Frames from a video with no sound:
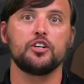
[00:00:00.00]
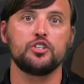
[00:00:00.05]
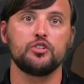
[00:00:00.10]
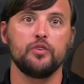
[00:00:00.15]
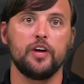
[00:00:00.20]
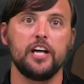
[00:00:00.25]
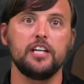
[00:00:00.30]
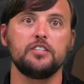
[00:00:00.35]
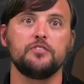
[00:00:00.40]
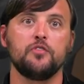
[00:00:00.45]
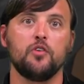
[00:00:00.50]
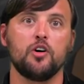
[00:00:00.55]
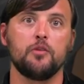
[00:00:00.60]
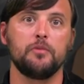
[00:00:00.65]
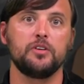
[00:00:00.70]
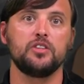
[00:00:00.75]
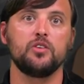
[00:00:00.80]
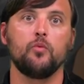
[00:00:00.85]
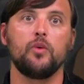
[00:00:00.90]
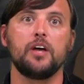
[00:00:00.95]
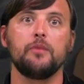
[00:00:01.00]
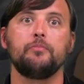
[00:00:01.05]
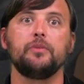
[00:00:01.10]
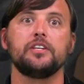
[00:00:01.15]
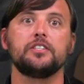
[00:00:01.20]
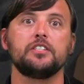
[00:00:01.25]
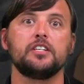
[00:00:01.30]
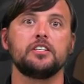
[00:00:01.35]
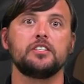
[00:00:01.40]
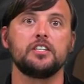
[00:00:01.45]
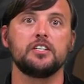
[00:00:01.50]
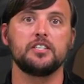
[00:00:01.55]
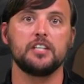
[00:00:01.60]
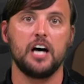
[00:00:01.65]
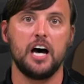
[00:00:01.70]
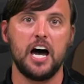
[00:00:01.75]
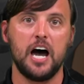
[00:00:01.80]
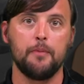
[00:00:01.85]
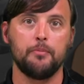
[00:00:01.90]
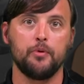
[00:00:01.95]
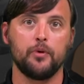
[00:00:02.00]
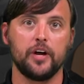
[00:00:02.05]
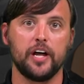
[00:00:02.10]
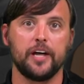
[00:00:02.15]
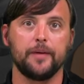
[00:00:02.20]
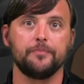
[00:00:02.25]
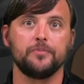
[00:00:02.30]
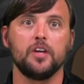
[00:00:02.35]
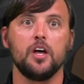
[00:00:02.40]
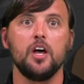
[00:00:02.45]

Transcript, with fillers: transforming the way businesses operate.